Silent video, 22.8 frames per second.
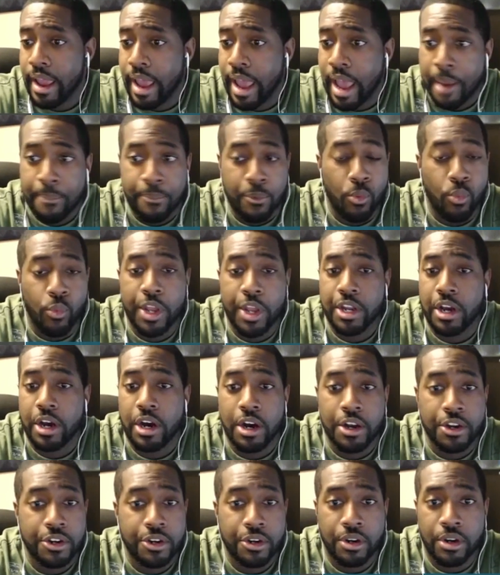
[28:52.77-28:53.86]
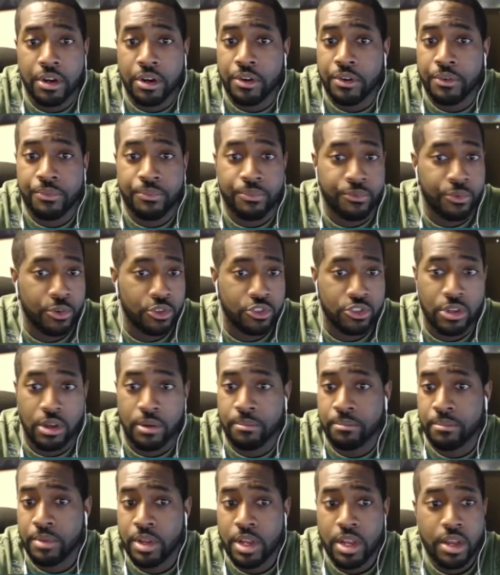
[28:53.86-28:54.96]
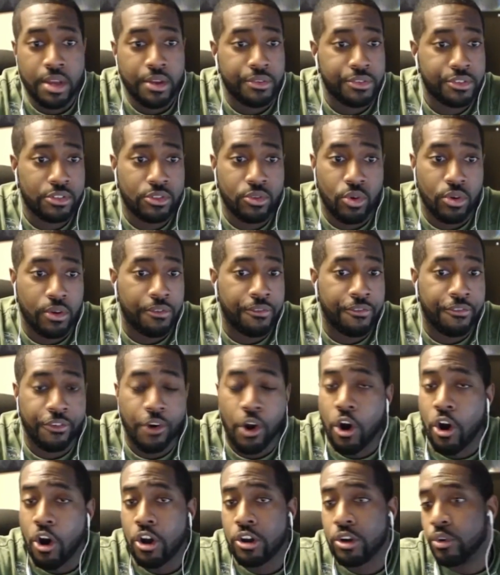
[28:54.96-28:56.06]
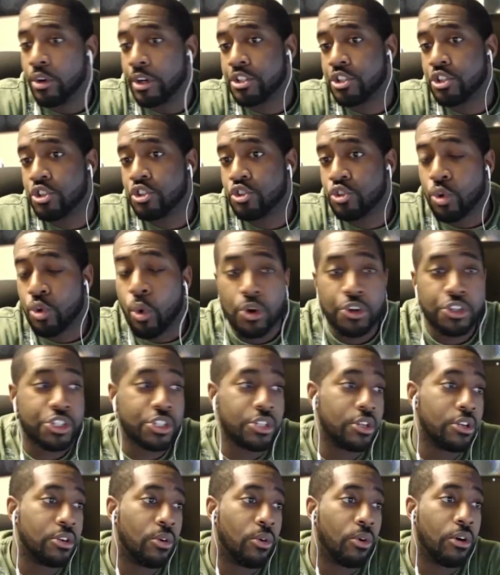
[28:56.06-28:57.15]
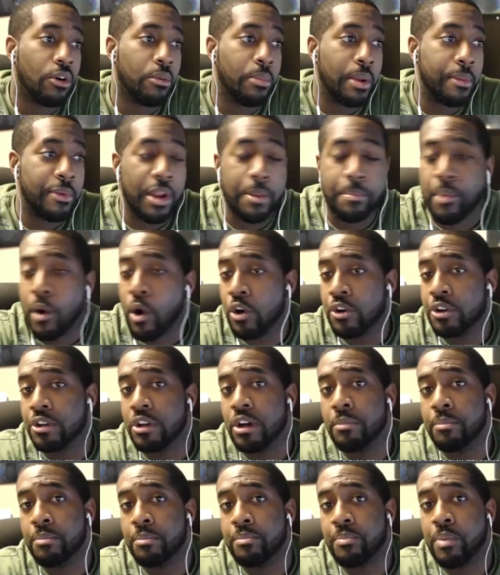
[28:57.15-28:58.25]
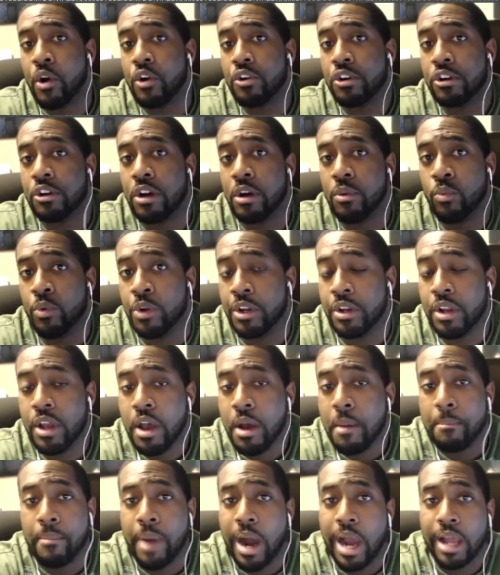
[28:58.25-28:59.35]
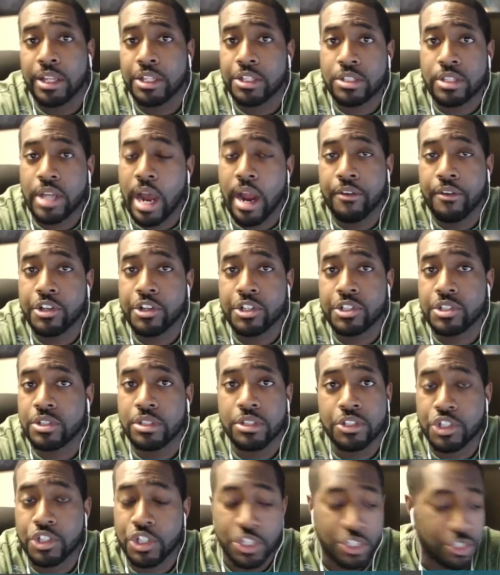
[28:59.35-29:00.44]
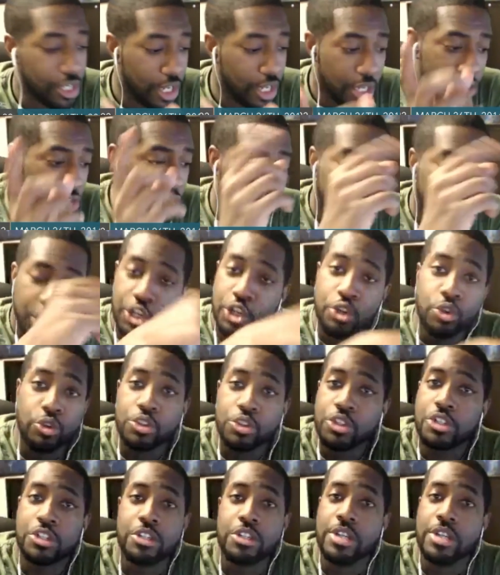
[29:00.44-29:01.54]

Apple went under for some sort of fraud or extortion, or maybe they partnered up with Miley Cyrus and just took a huge